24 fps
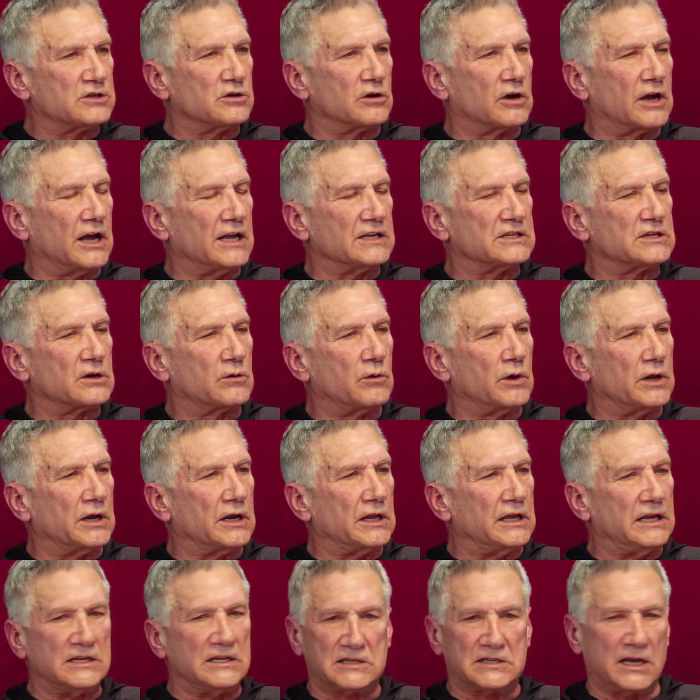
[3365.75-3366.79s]
So
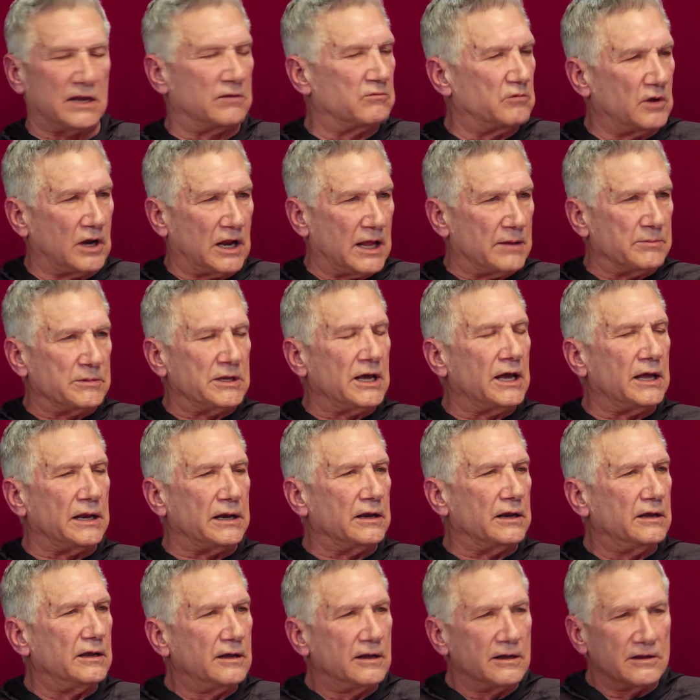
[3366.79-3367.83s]
consequently, he said, "Well, I'm done."
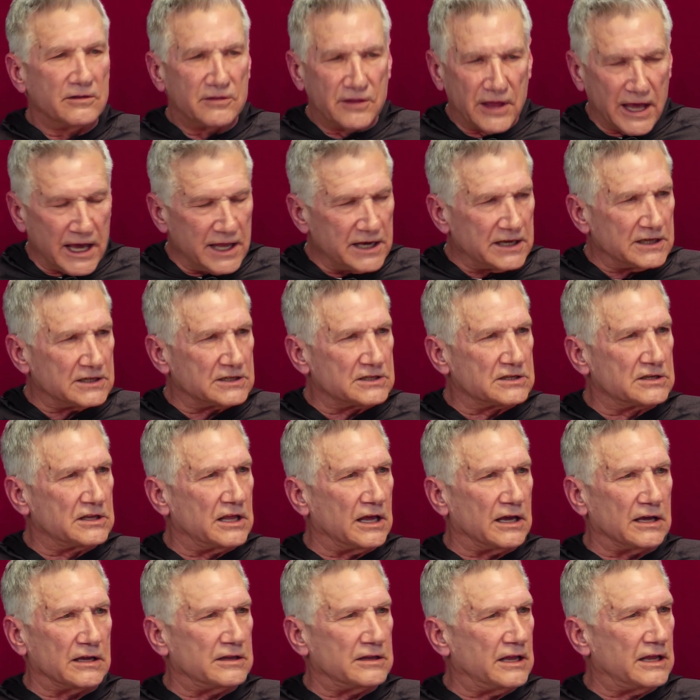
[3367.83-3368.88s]
That is
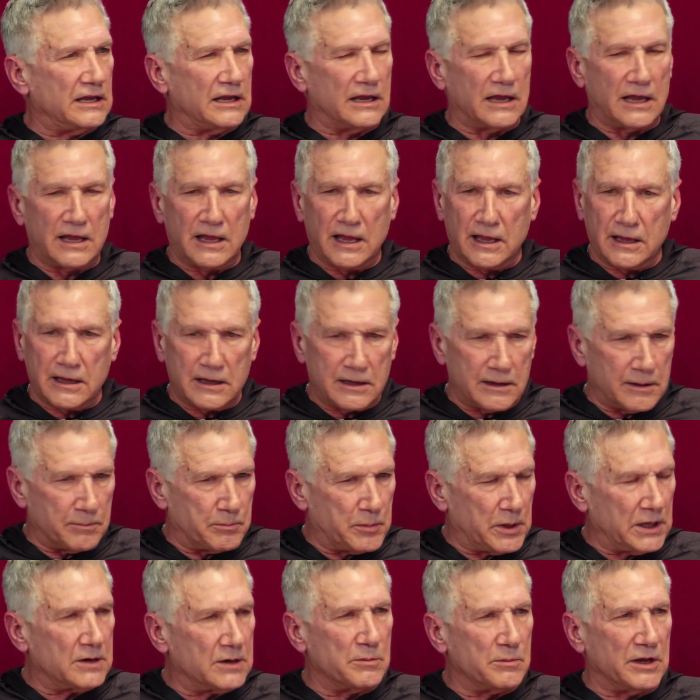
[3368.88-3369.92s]
the
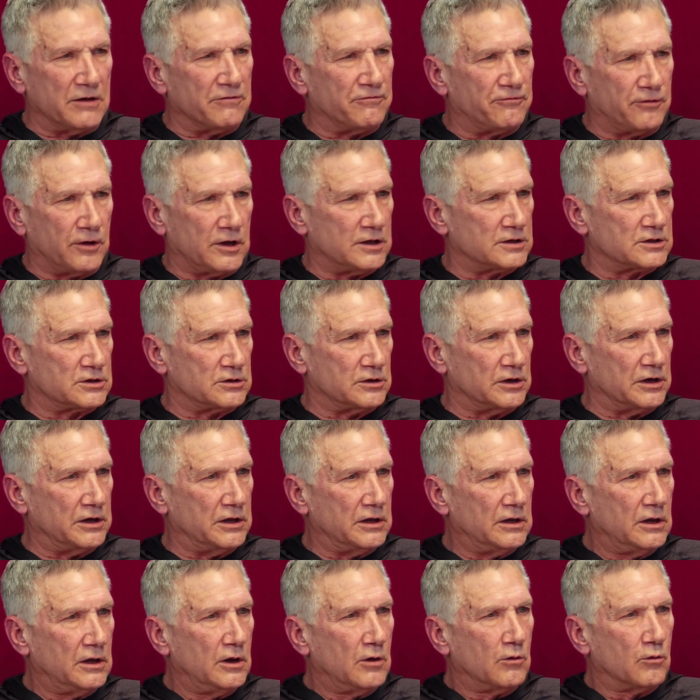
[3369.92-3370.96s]
epitome of falsehood.
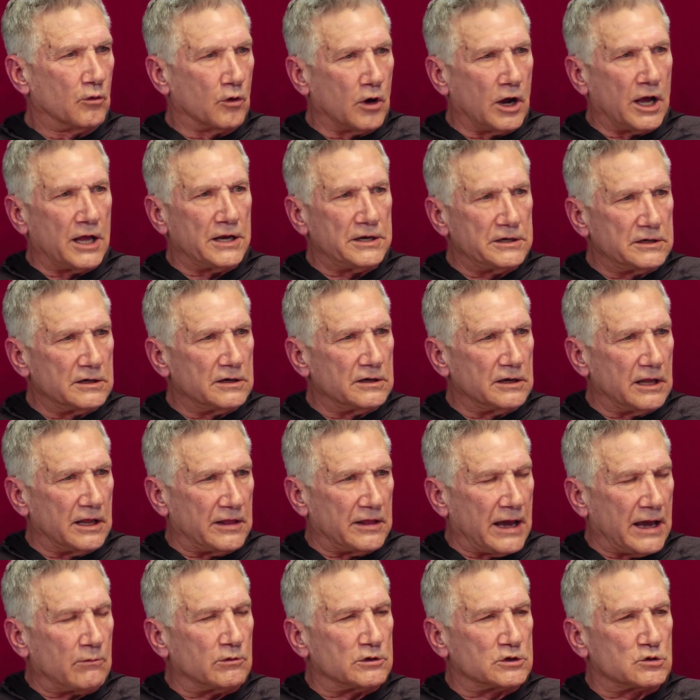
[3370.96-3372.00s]
Ron,
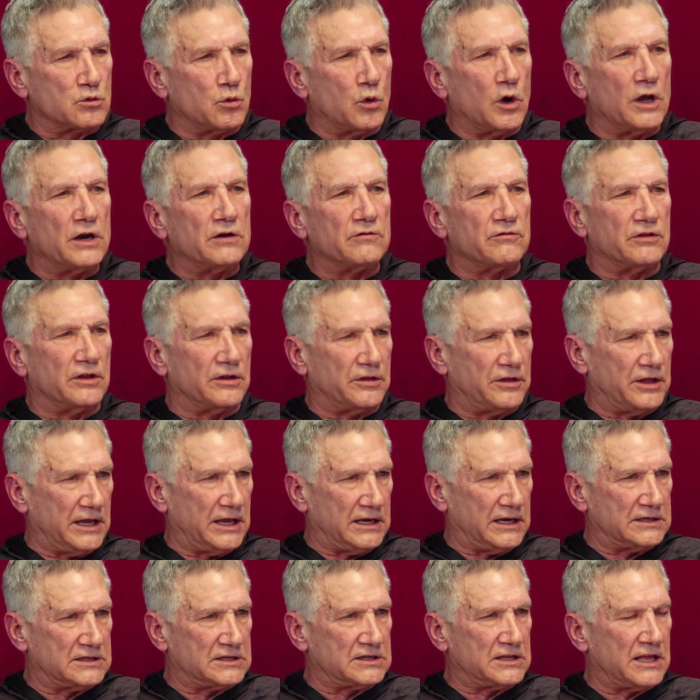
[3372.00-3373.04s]
that was one of the
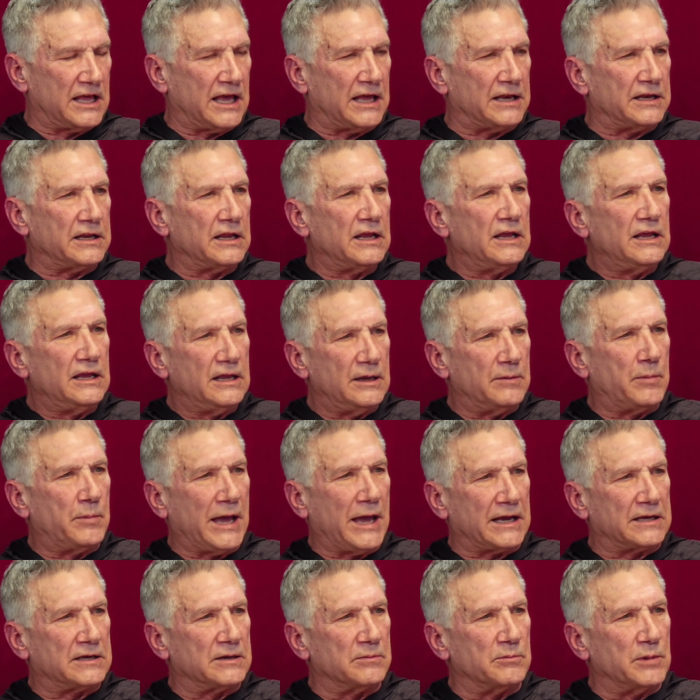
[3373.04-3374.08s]
things that
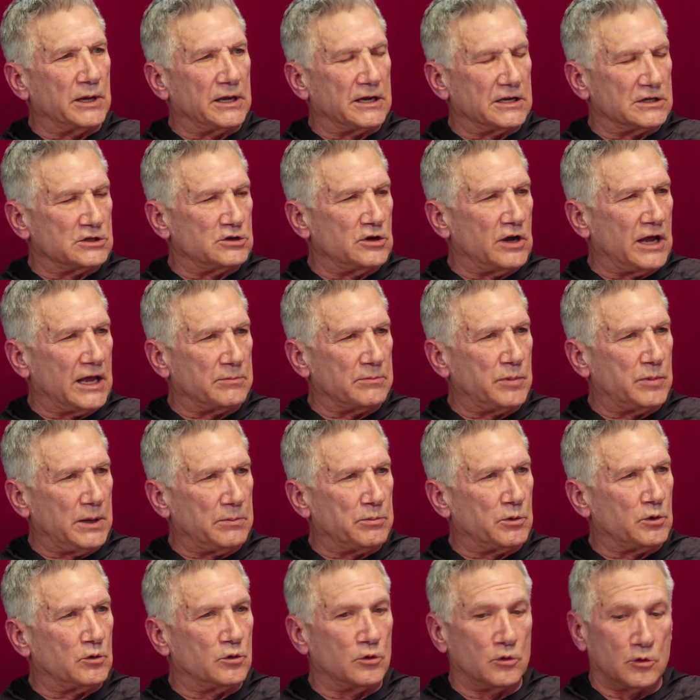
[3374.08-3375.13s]
impacted him because you had
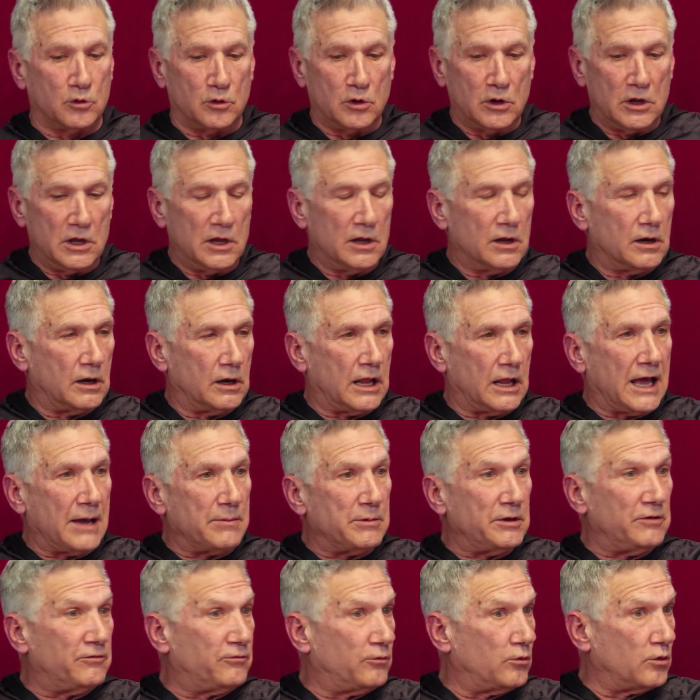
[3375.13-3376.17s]
people who
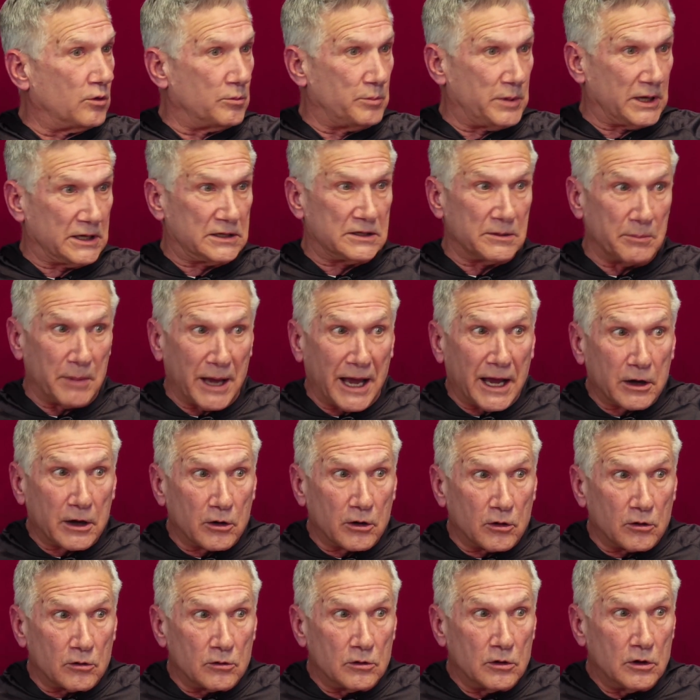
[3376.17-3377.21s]
lobby for big
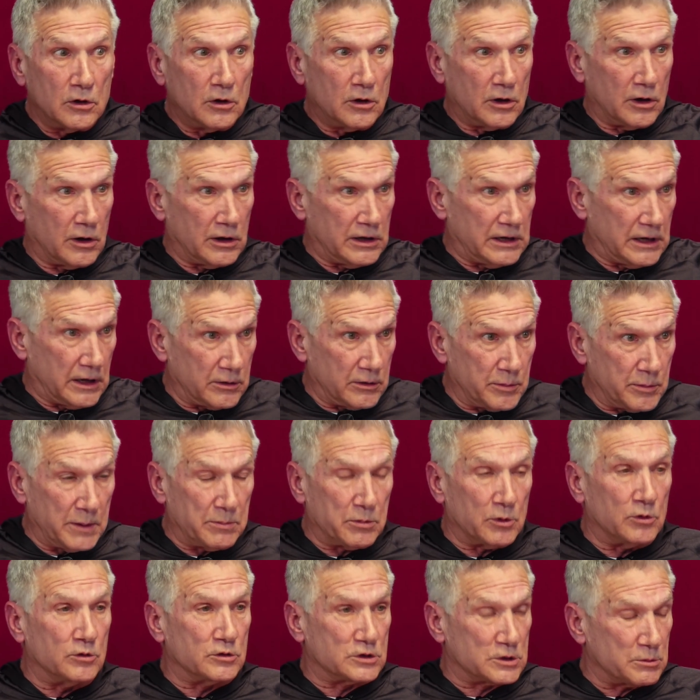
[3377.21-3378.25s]
tobacco. Other
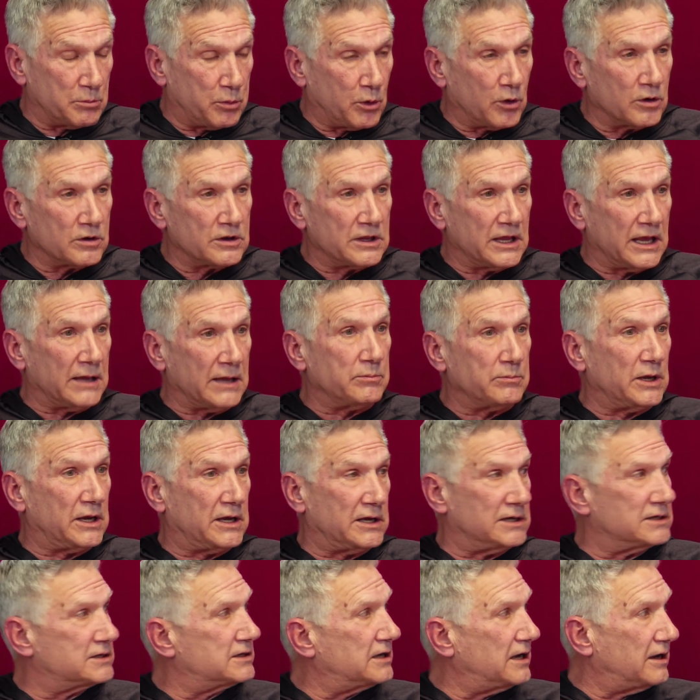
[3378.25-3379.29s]
people who support that
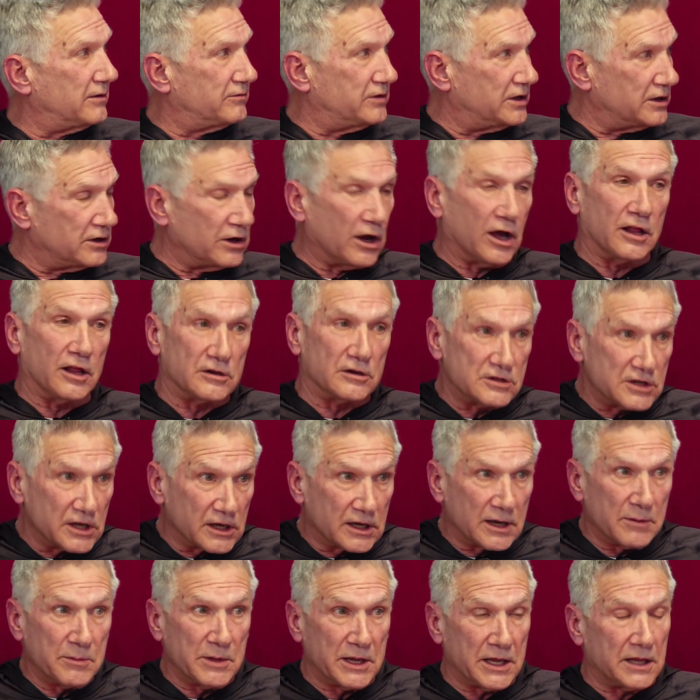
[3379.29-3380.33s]
because of the dollars that
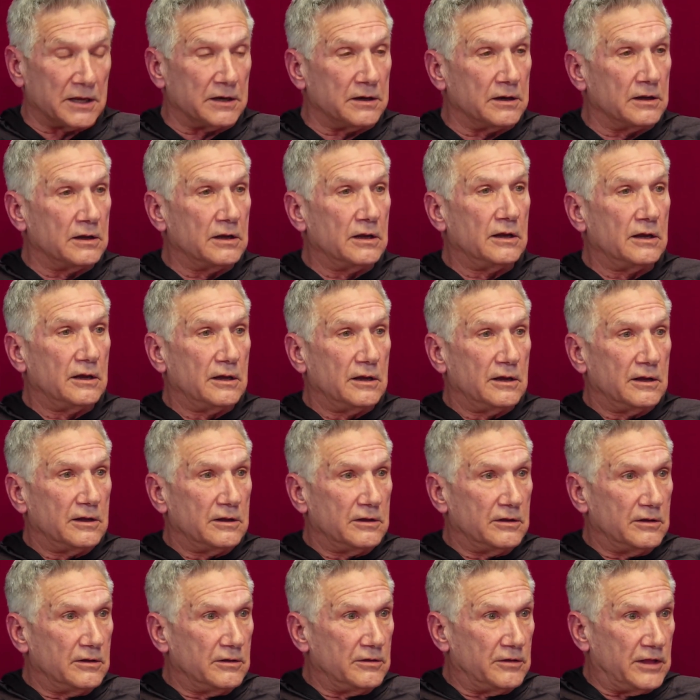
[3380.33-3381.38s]
come in,
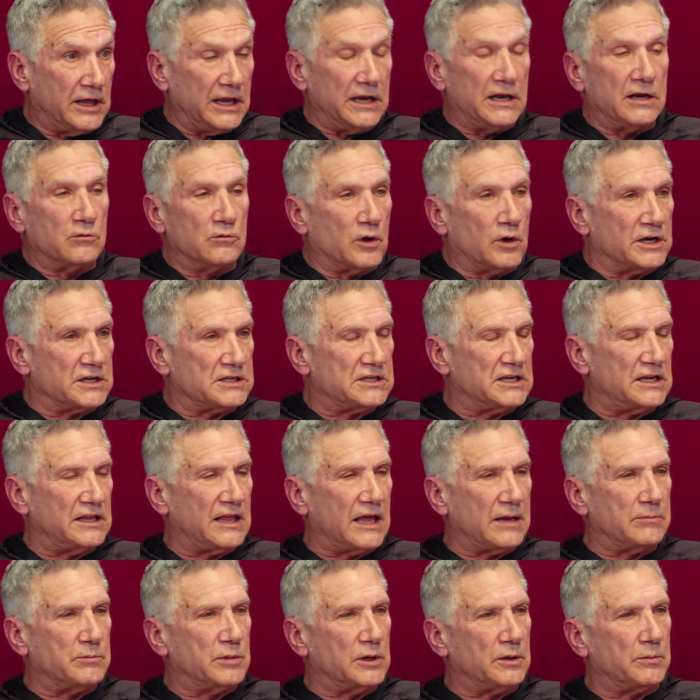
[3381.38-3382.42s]
they didn't want to see
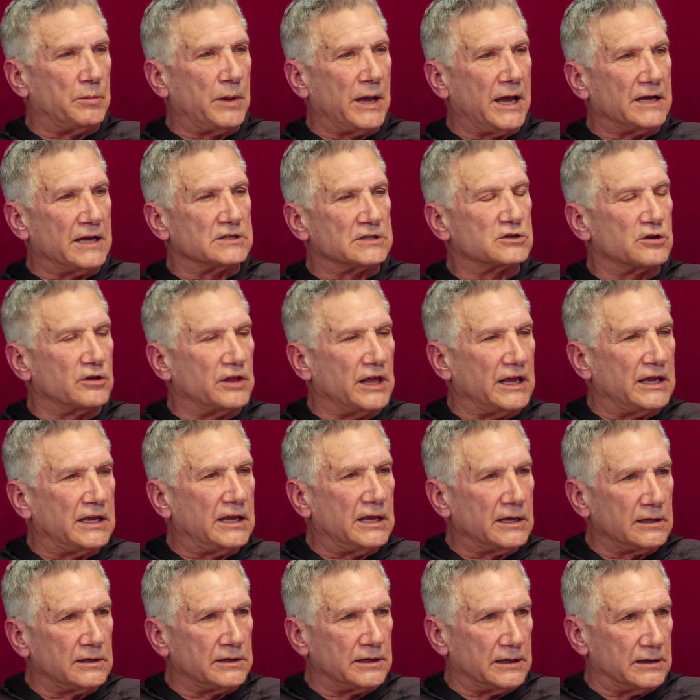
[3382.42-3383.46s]
that bill pass, so they
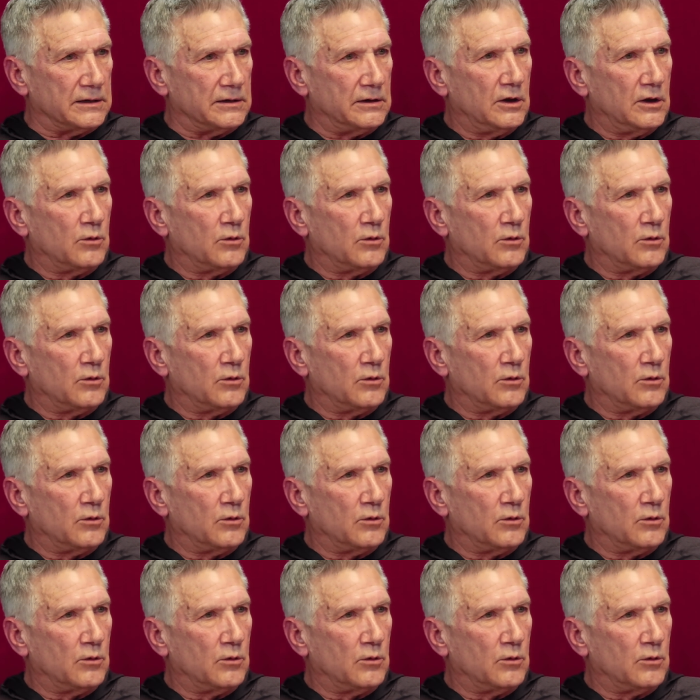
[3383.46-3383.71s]
killed it.